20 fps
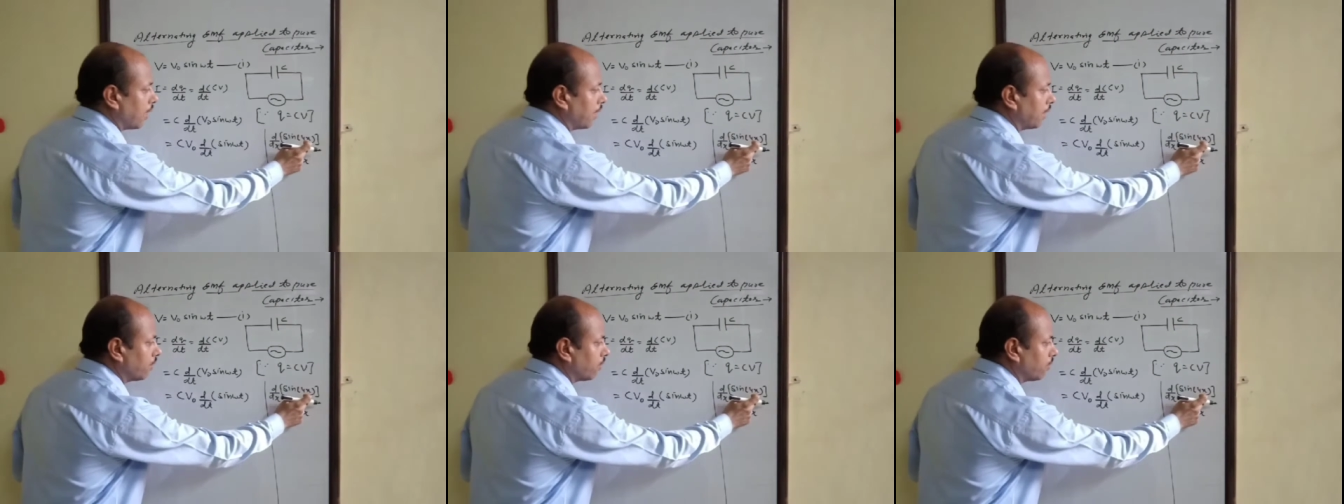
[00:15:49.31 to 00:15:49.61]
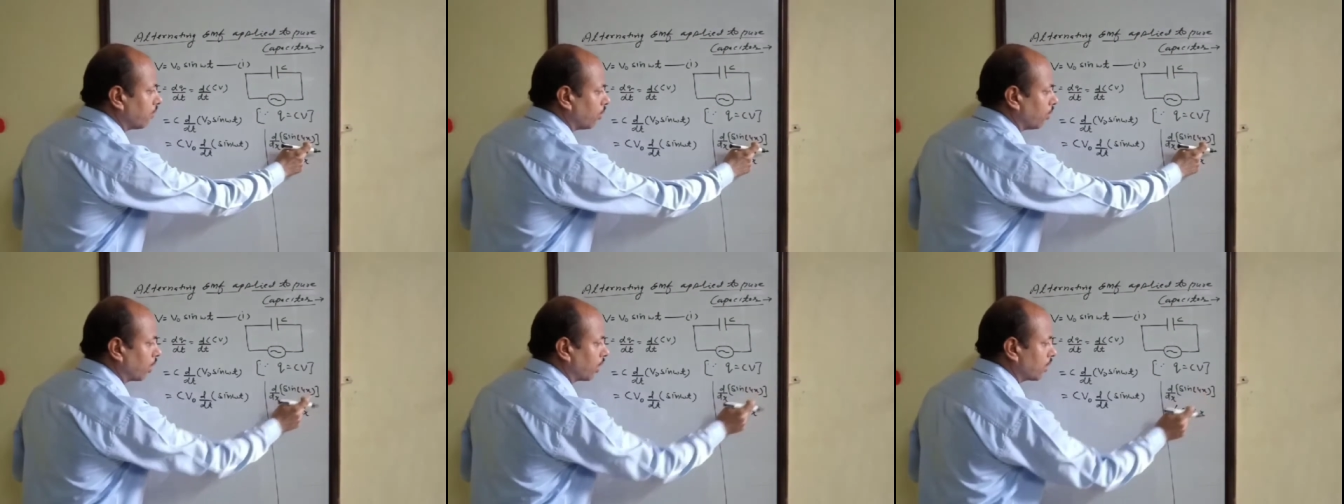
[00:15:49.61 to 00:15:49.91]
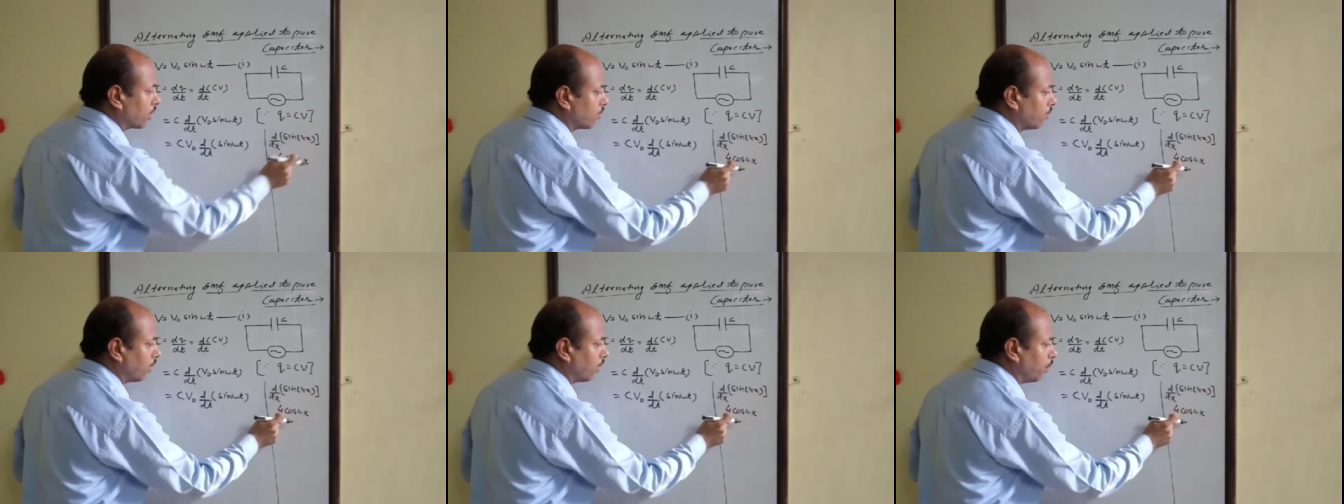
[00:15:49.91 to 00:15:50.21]
Sine
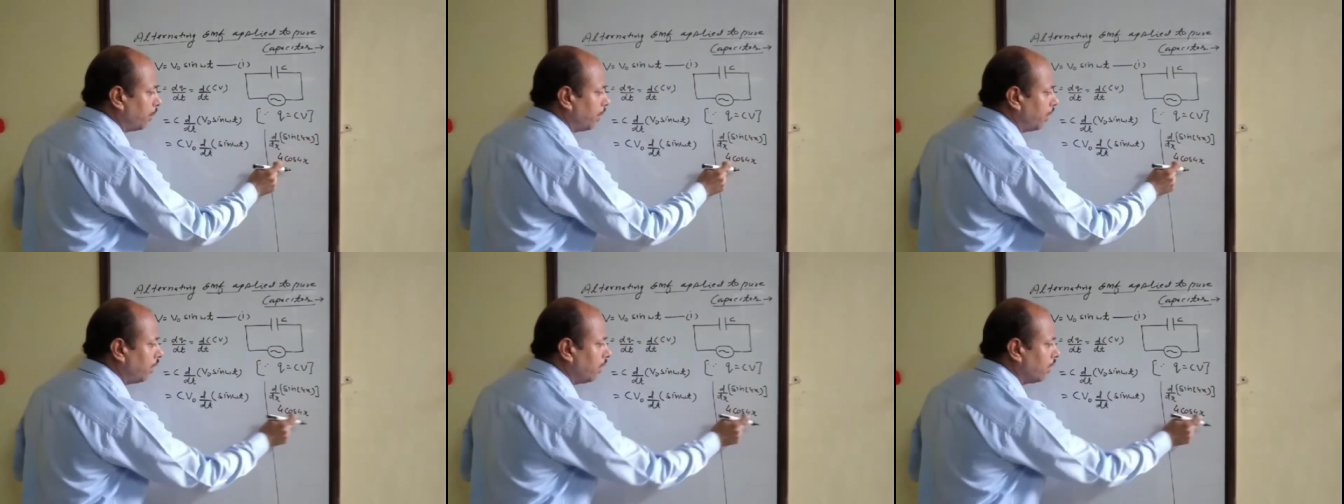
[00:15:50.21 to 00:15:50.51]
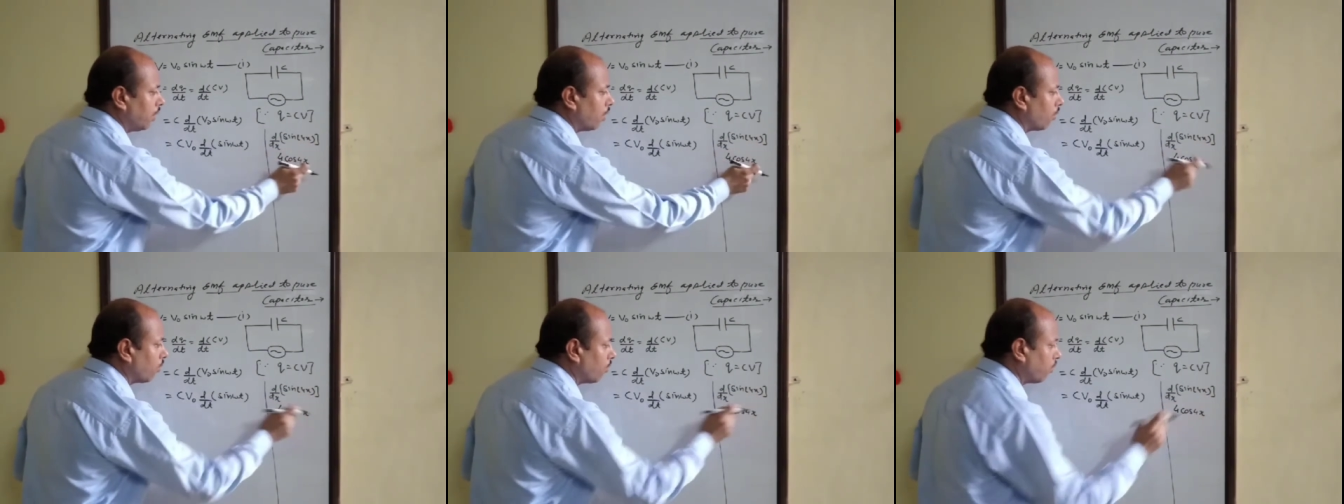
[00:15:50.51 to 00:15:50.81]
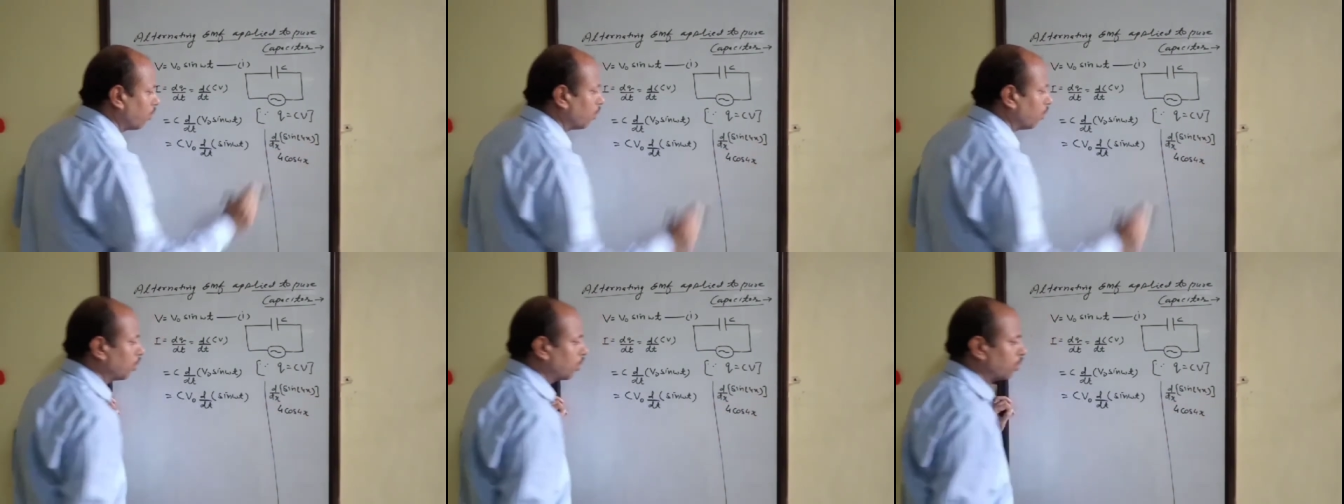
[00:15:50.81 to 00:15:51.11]
4x will be
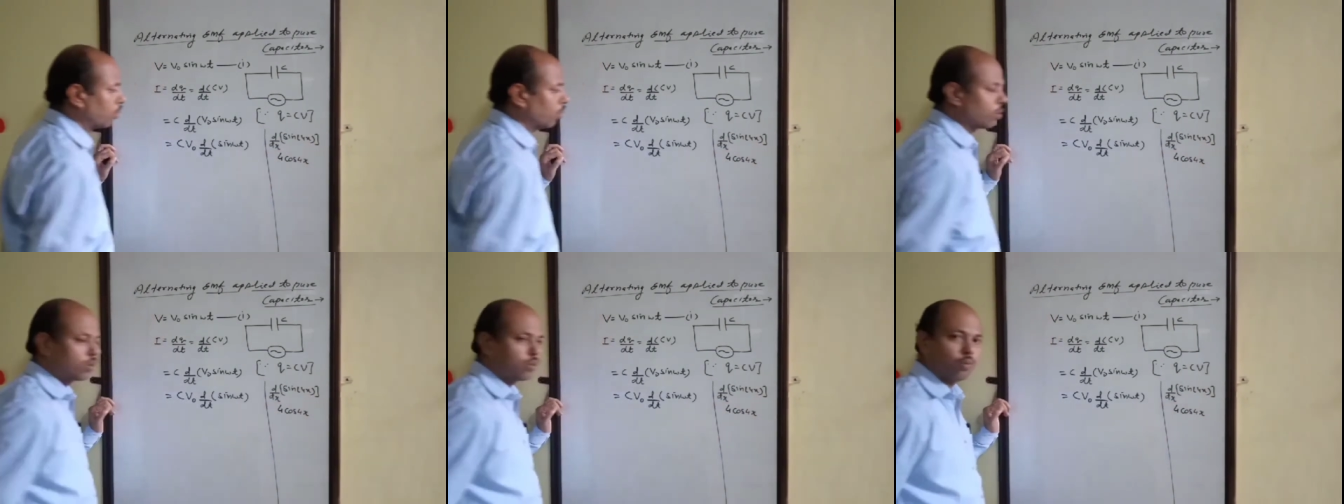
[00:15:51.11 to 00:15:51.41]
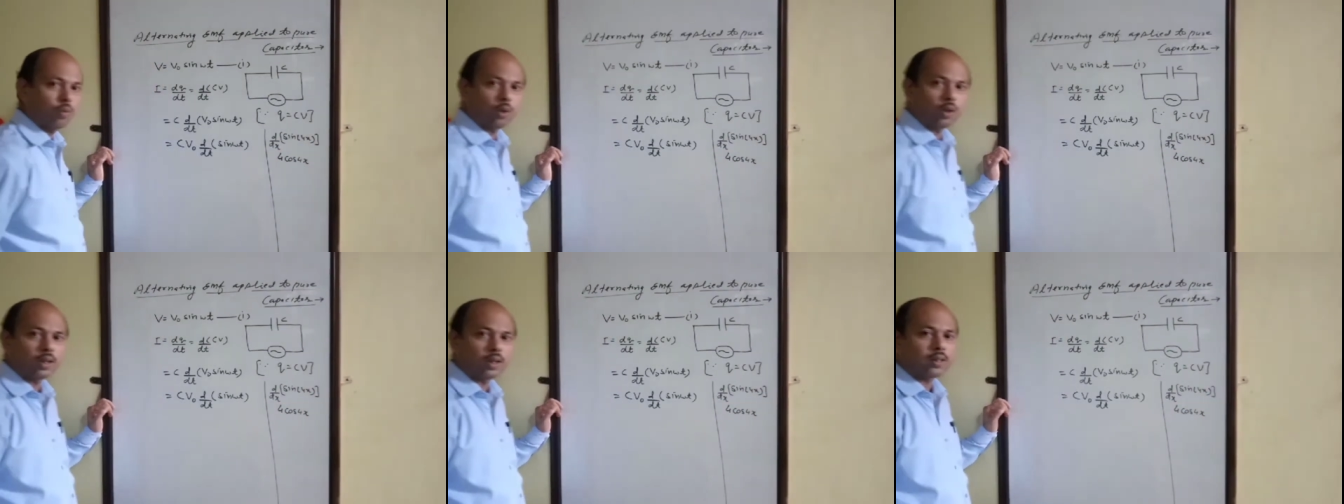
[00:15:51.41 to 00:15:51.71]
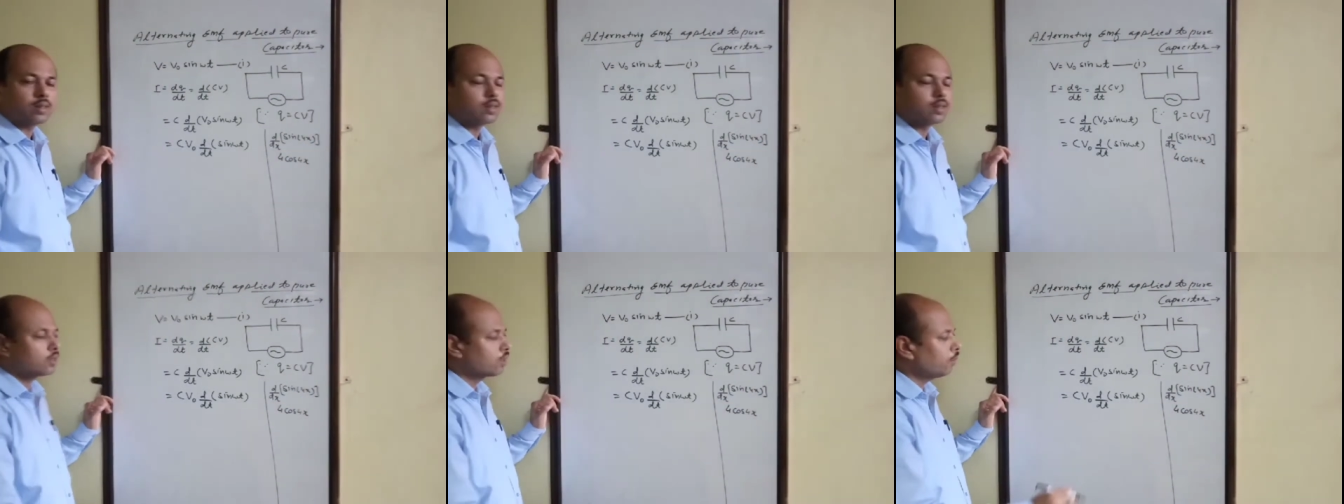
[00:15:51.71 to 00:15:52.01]
4 cos
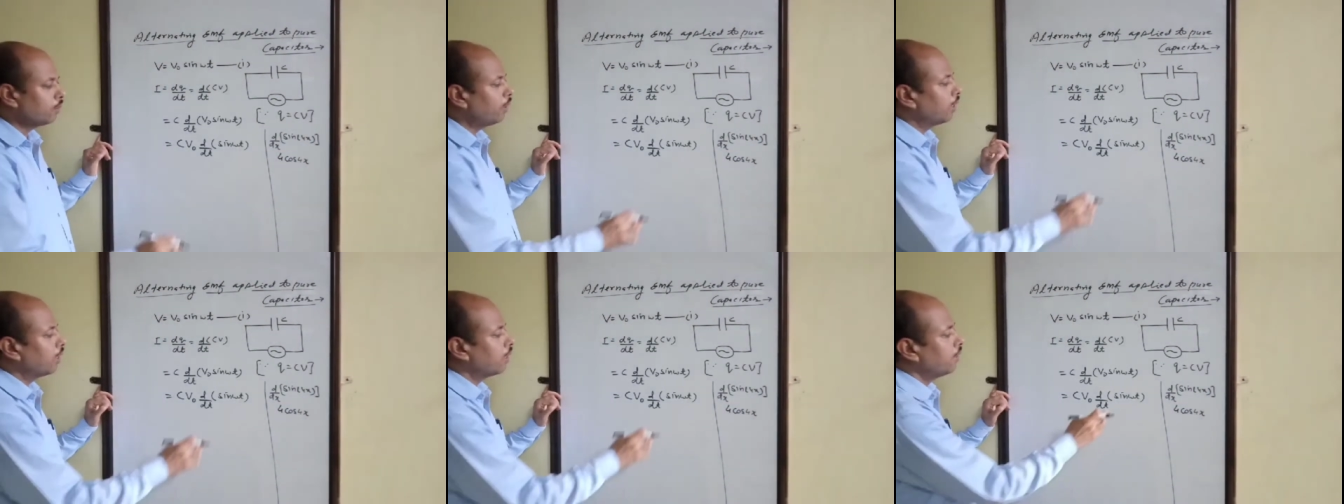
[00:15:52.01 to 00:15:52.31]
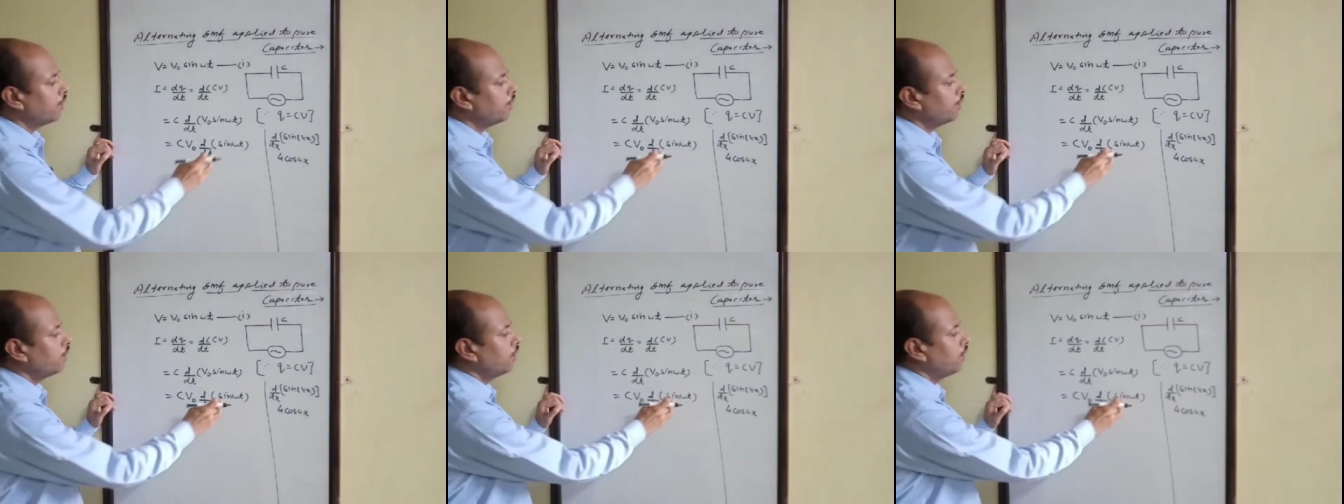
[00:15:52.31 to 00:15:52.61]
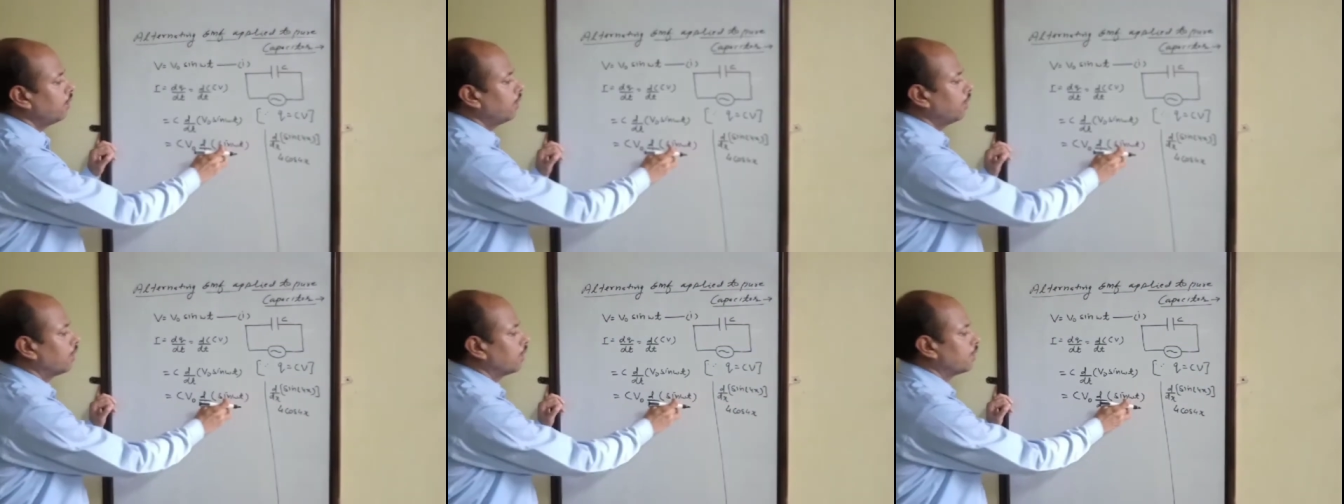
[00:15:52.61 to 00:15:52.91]
4x.
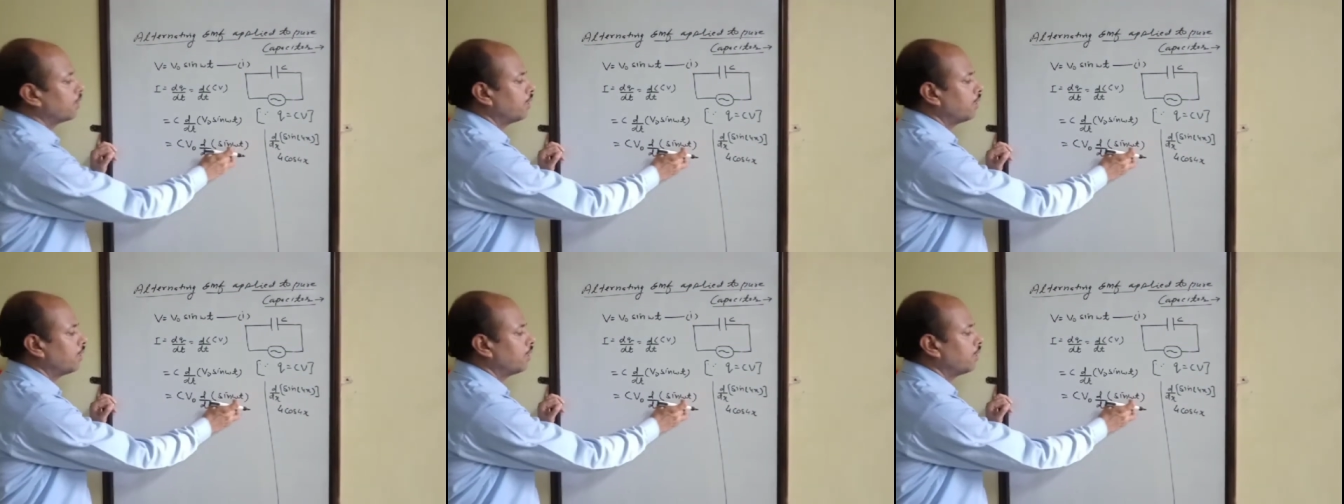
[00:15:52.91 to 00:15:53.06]
Similarly,